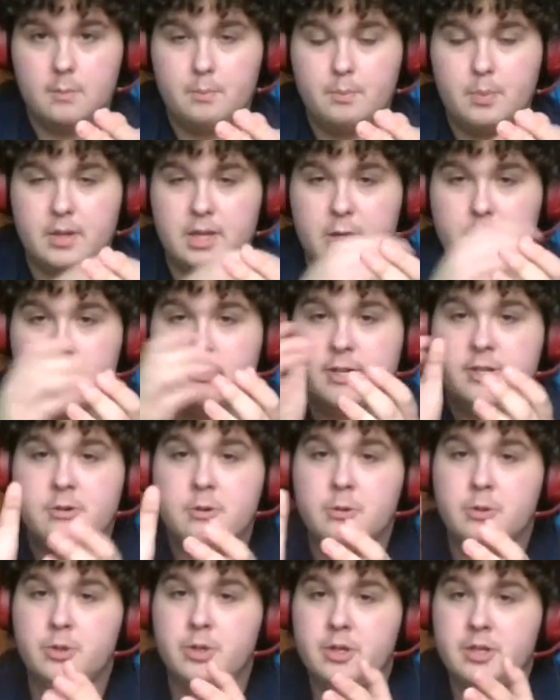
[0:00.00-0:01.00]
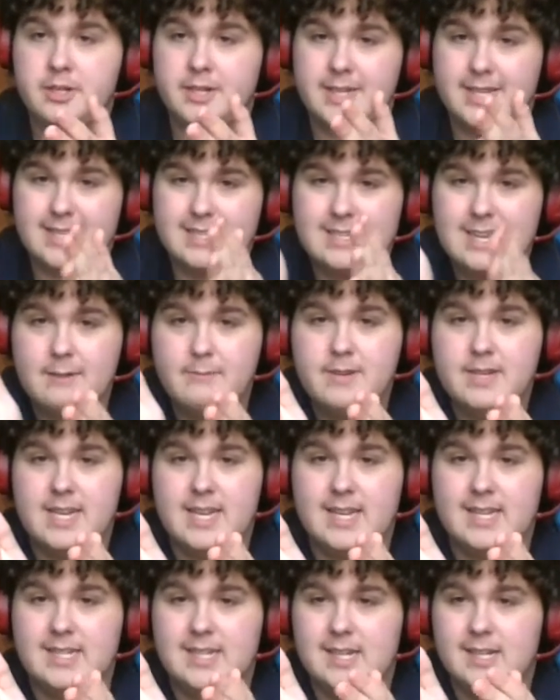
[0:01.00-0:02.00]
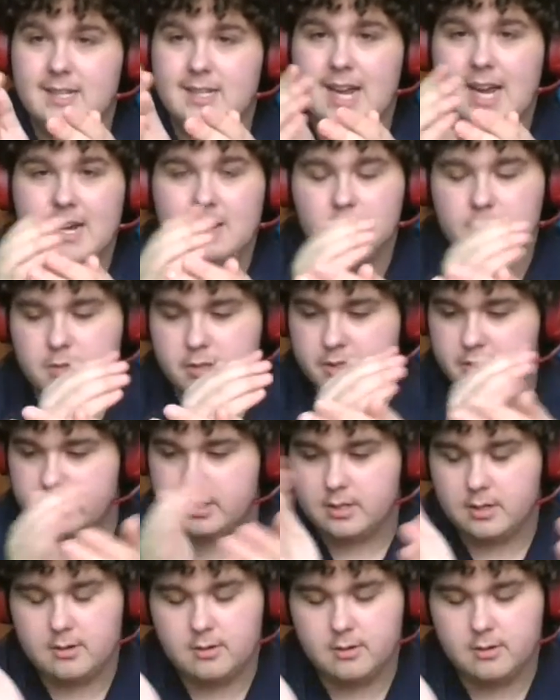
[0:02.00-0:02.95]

but the original trilogy in the 70s, that was